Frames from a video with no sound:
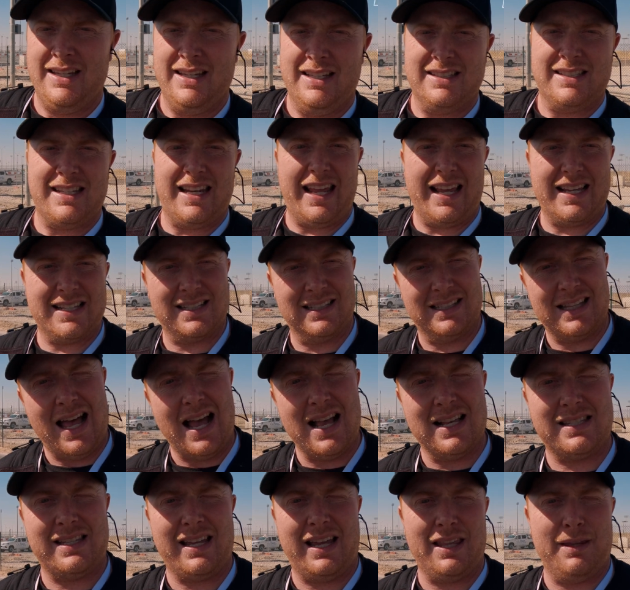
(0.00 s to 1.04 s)
Today is the
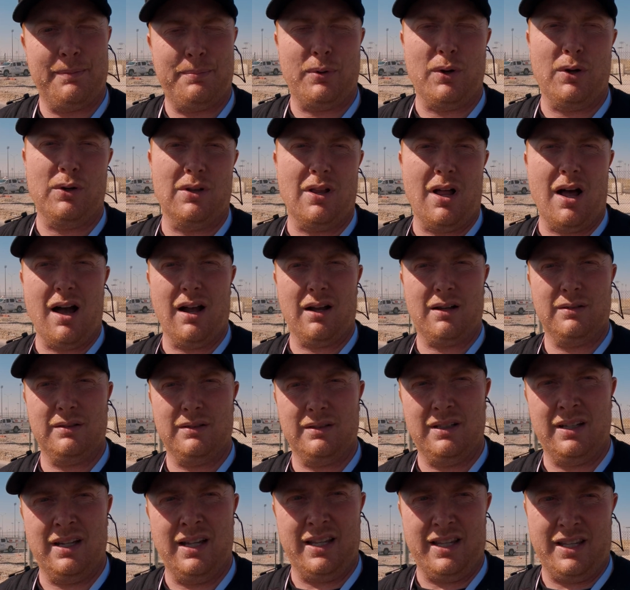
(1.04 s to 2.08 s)
last day of the prologue.
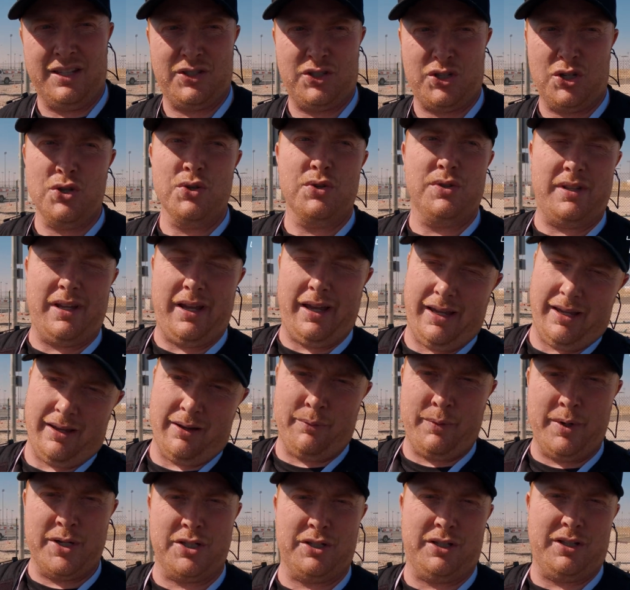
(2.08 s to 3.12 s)
It's Tuesday.
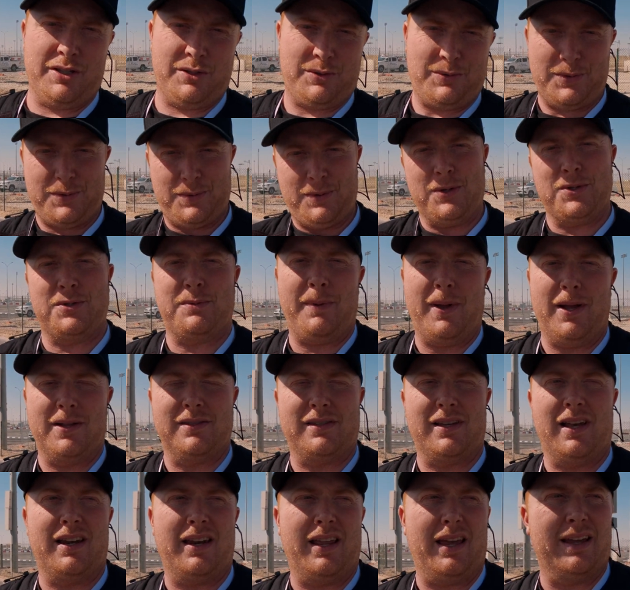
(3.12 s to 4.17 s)
Originally this was supposed to be on
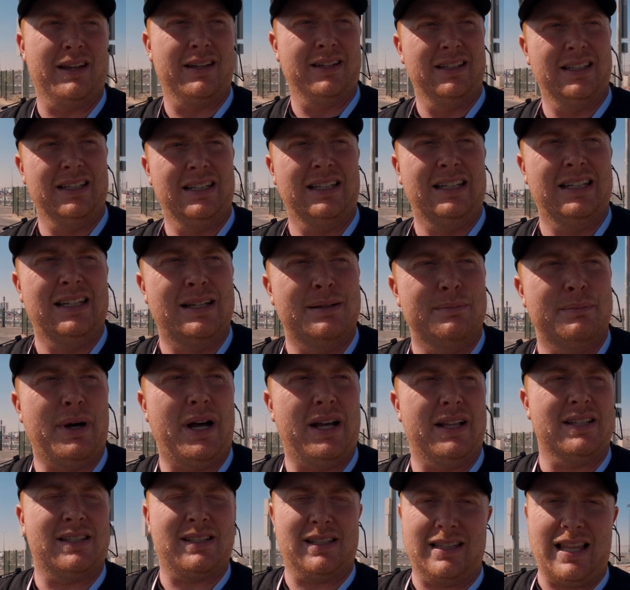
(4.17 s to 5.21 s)
Sunday,
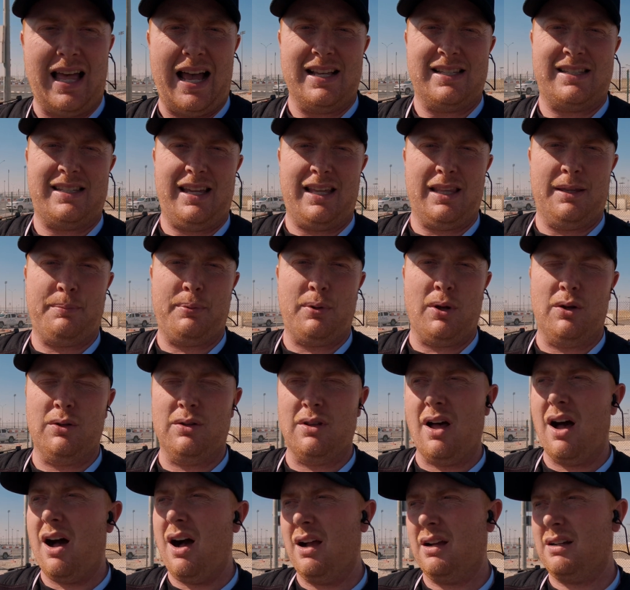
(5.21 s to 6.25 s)
but it's the last day of the
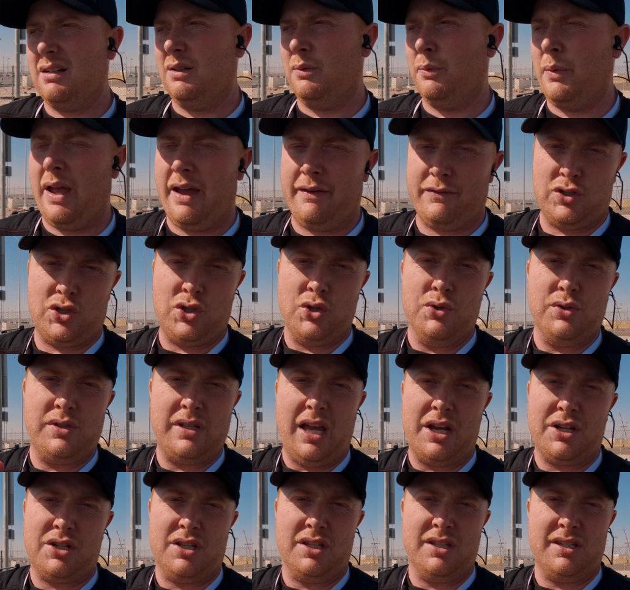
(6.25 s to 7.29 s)
prologue. We have 2
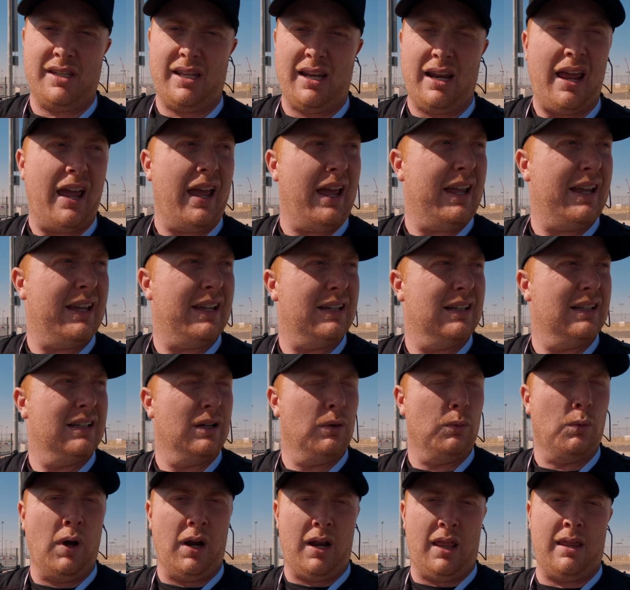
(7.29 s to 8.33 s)
sessions today.
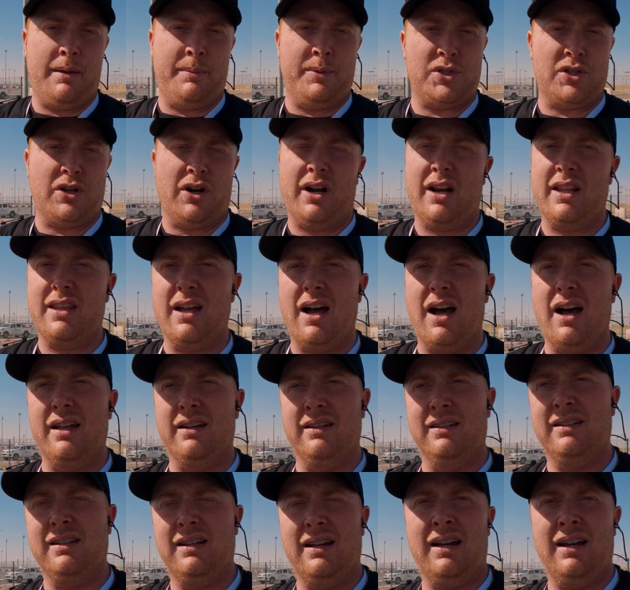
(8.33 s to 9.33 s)
One of them is already done.